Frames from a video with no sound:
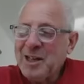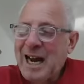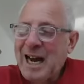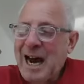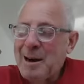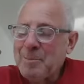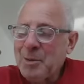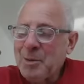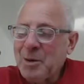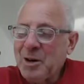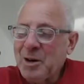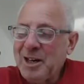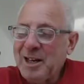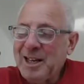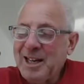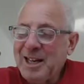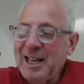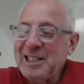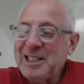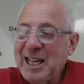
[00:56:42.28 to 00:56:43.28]
copper
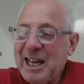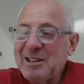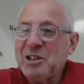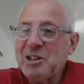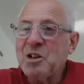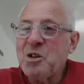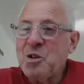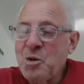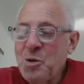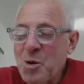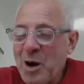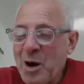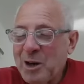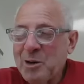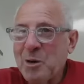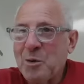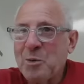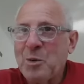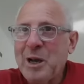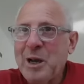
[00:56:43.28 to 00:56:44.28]
is at the
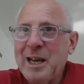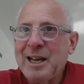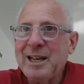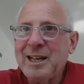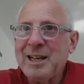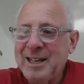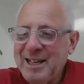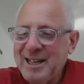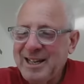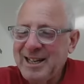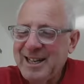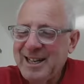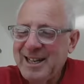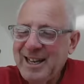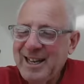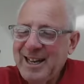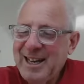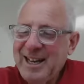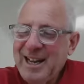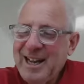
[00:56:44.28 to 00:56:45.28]
200 week.
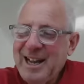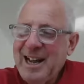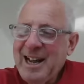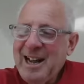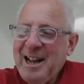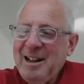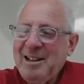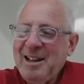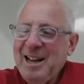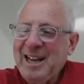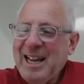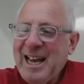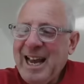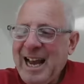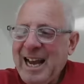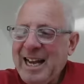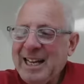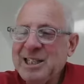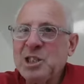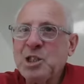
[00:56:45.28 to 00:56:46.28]
The
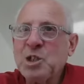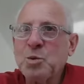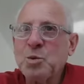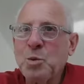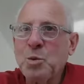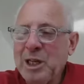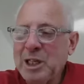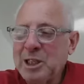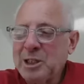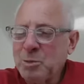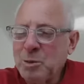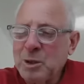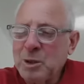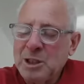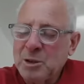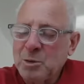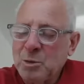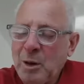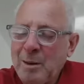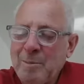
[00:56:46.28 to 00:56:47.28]
CAD Swiss, which
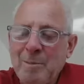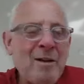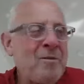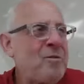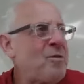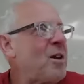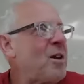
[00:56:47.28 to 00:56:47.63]
is one of my